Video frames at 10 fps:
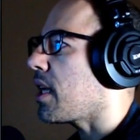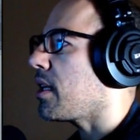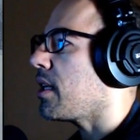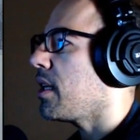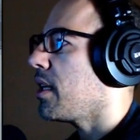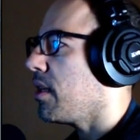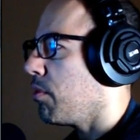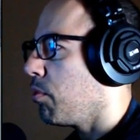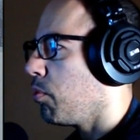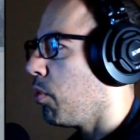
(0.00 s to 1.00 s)
what
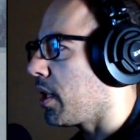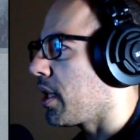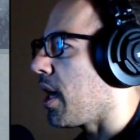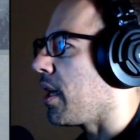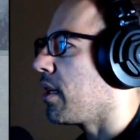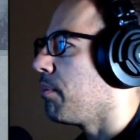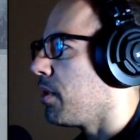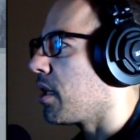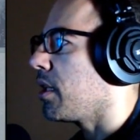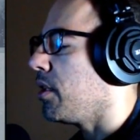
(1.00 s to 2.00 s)
guy Blanca
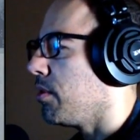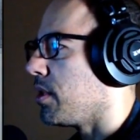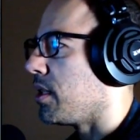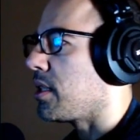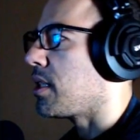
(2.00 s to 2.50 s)
uses, it doesn't